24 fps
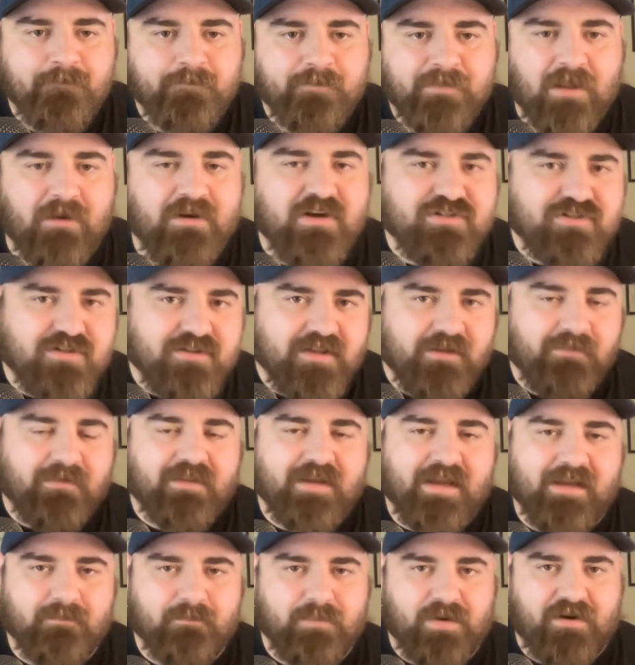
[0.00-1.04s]
Now, here's the thing with
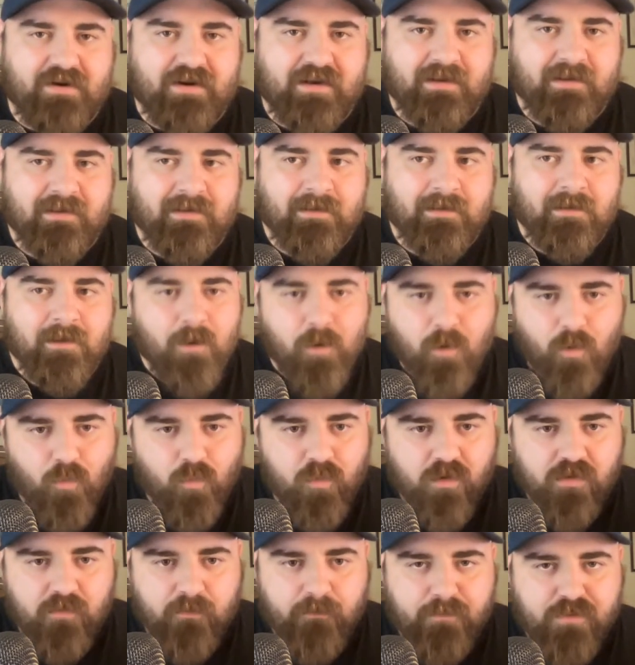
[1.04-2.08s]
Kaden Perry
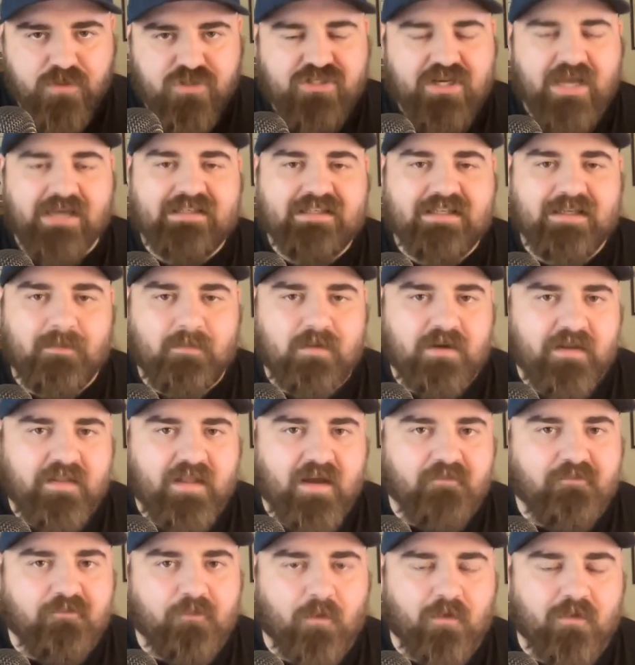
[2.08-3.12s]
we're projecting him into
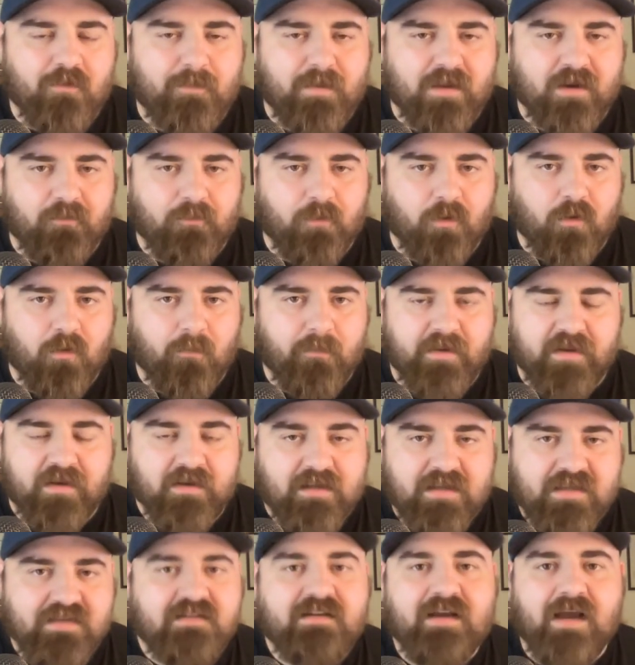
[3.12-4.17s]
that fourth big role, but
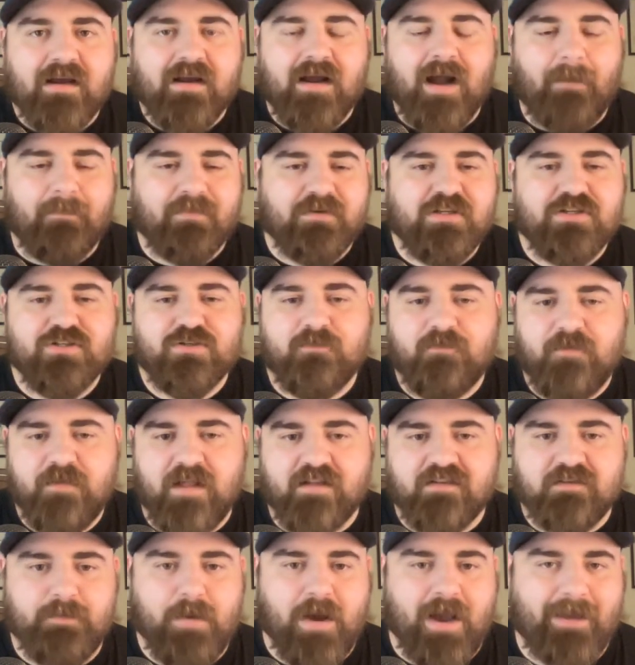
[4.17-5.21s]
he's got competition for
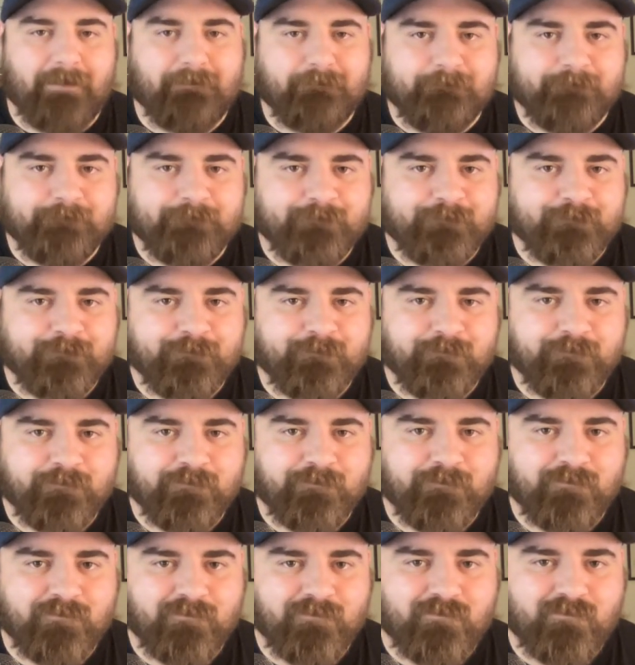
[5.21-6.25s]
that spot.
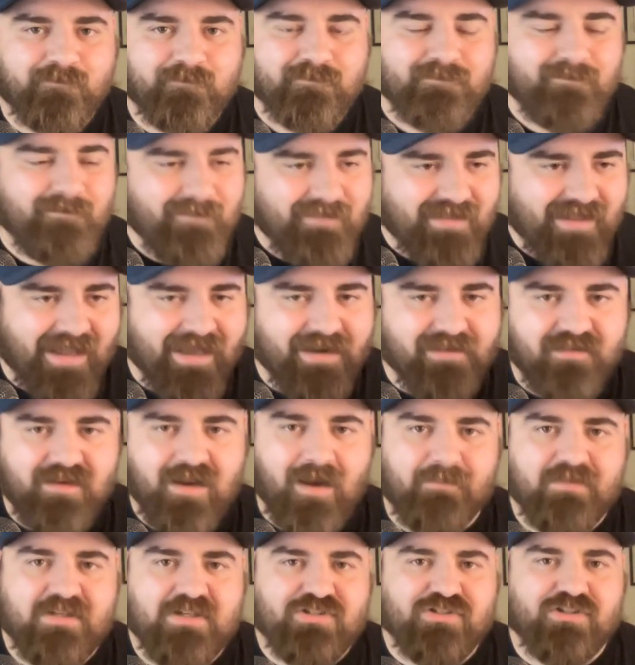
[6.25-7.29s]
And his
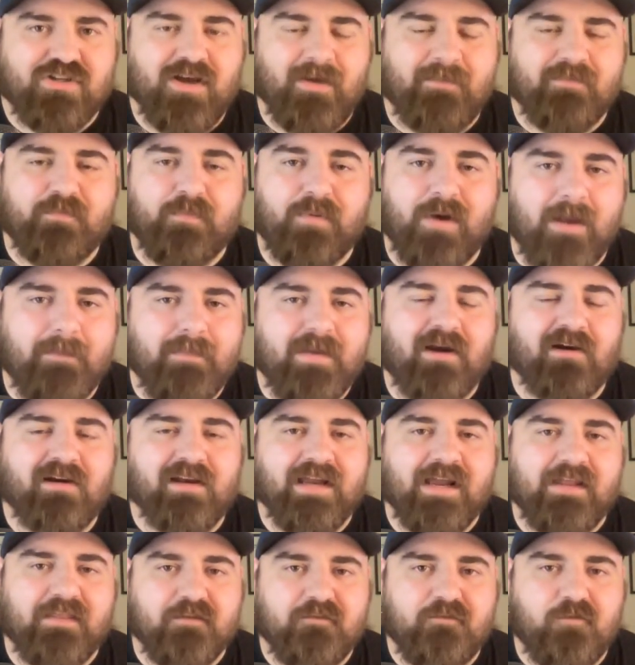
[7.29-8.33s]
competition comes
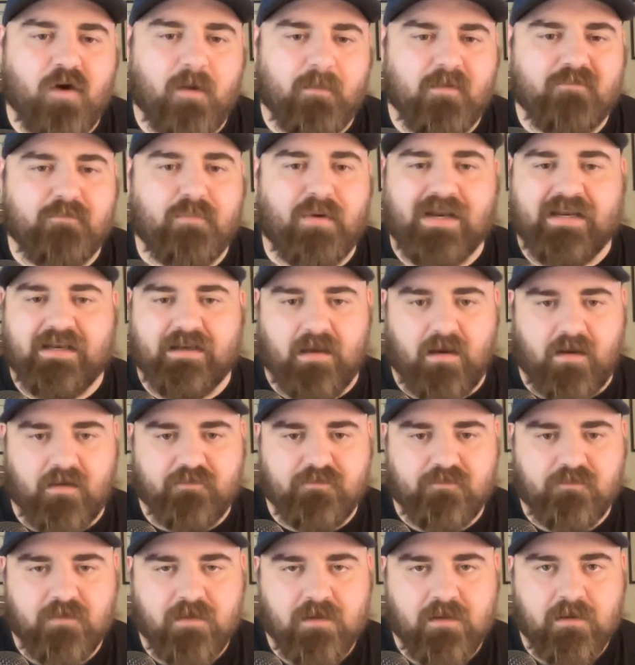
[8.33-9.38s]
primarily in the form of Braden Huff.